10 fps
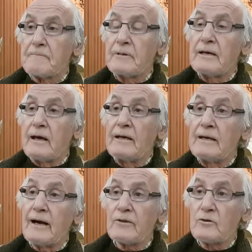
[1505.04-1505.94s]
He
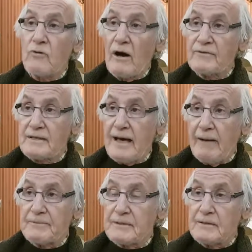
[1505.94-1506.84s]
got the 12
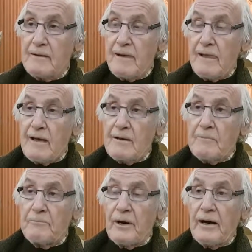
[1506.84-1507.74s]
steps,
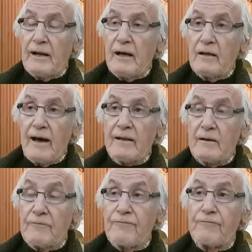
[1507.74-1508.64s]
but a lot
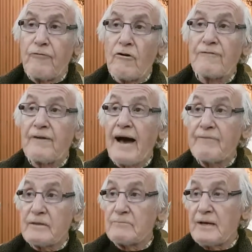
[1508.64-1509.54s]
of 4 or
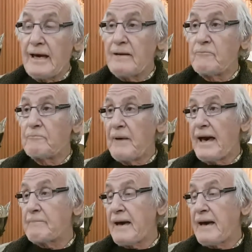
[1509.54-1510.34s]
5 of them came bang,